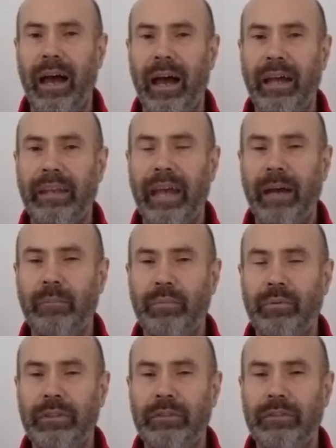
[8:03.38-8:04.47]
and that
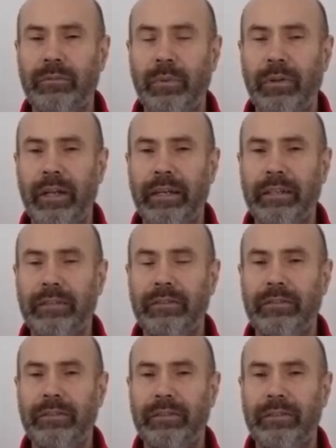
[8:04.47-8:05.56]
principle
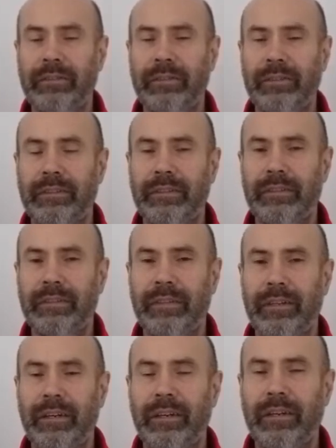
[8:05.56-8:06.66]
is
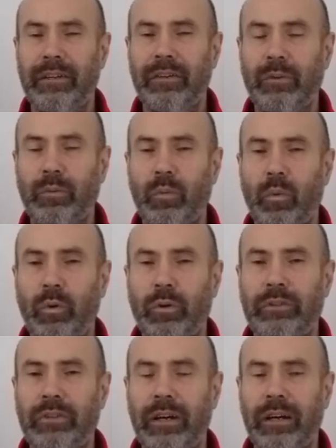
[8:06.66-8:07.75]
that
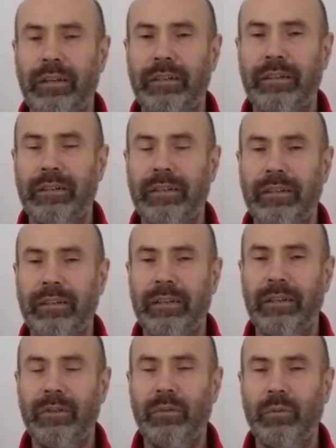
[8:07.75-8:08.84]
water
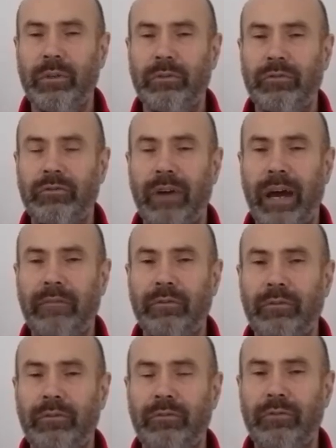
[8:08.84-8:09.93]
will
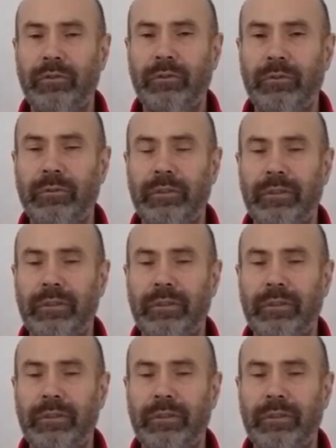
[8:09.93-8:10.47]
travel through